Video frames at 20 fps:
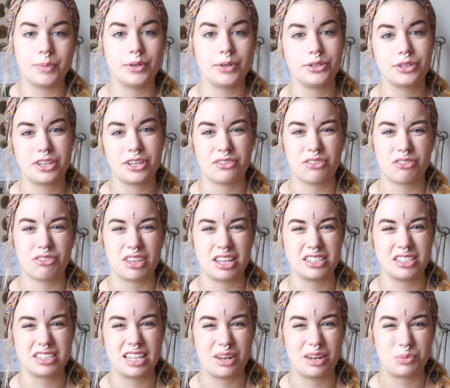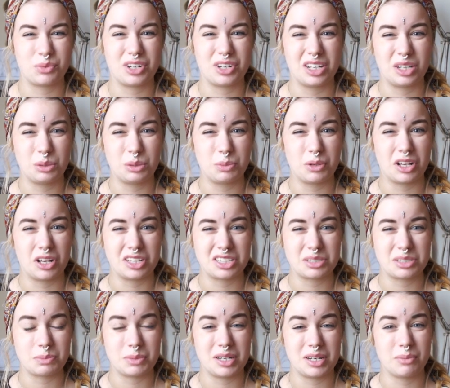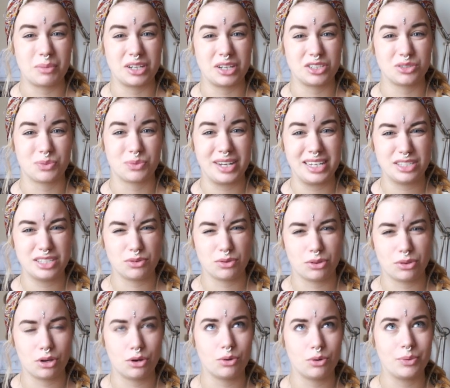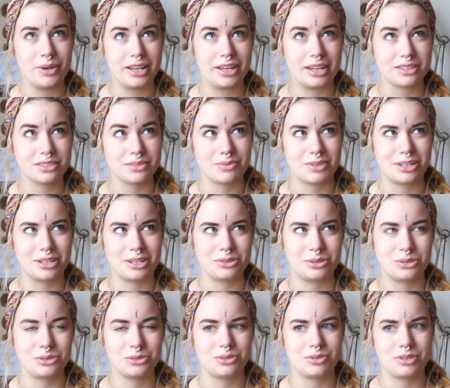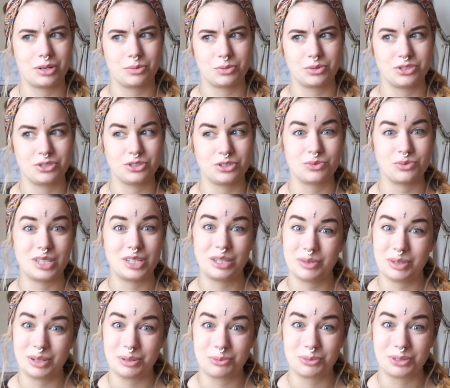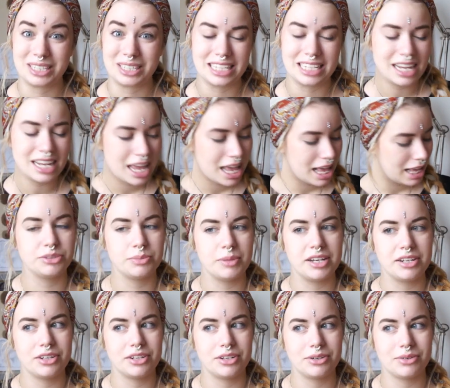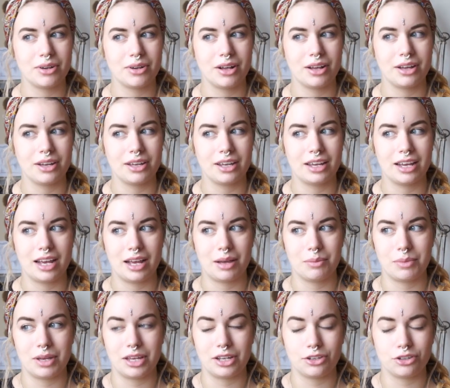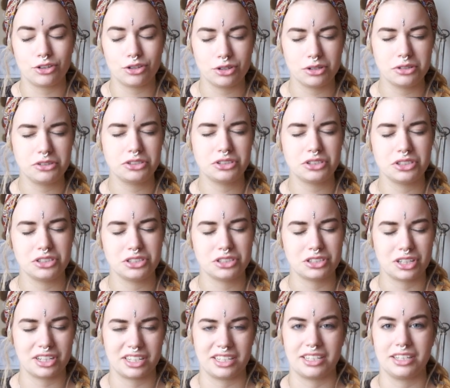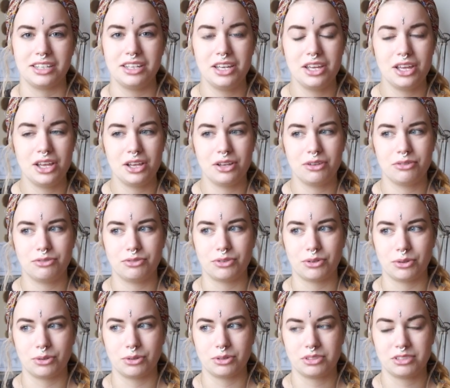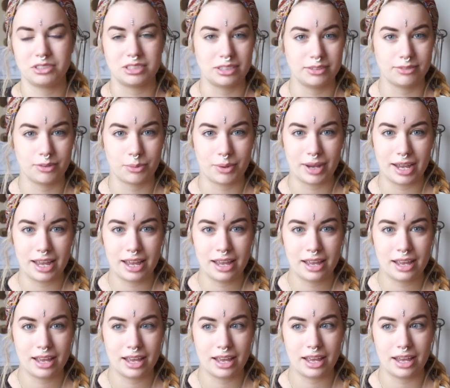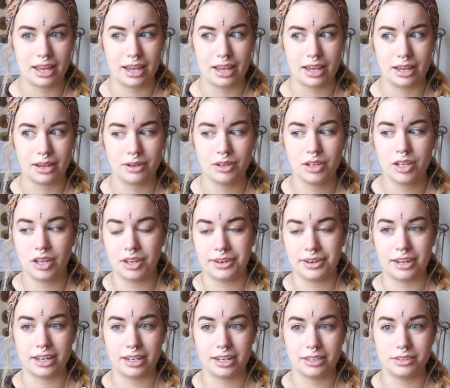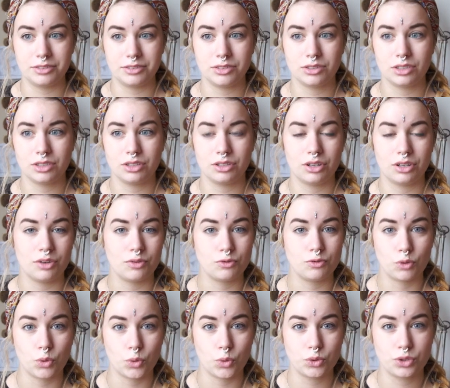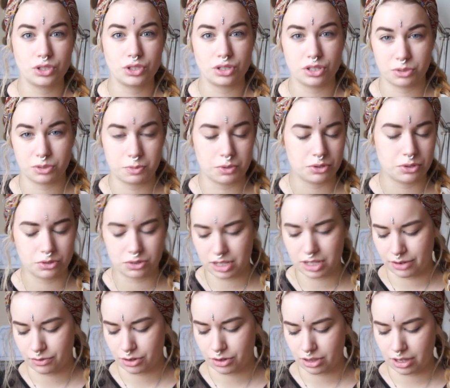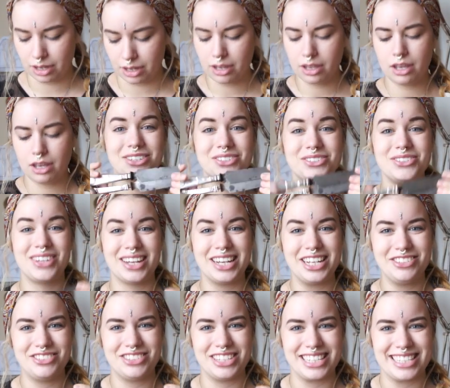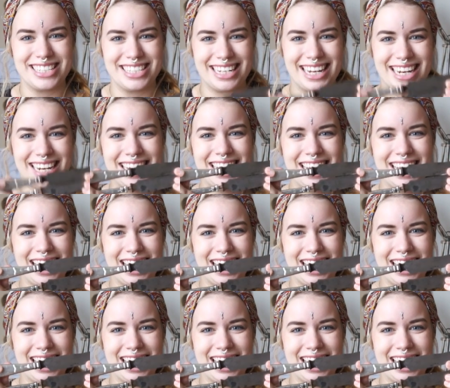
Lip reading: we were looking for things that would help us minimize waste, though we got some things also that were just really, really pretty. As you may know, I am a huge sucker for silverware, knives, forks, spoons, everything. Two knives yesterday